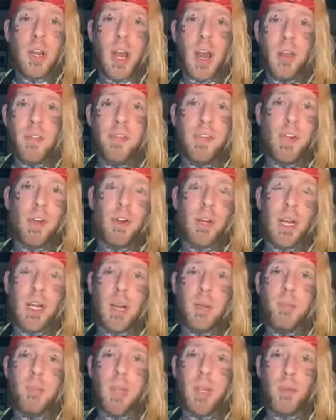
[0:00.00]
I feel
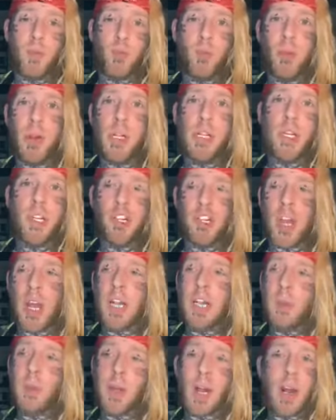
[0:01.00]
like I'm being really
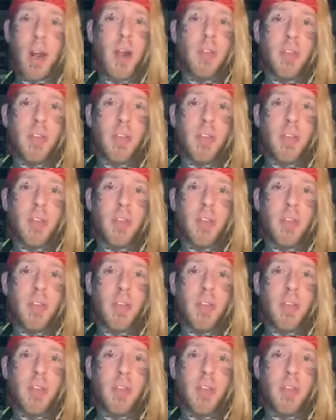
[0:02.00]
genuine and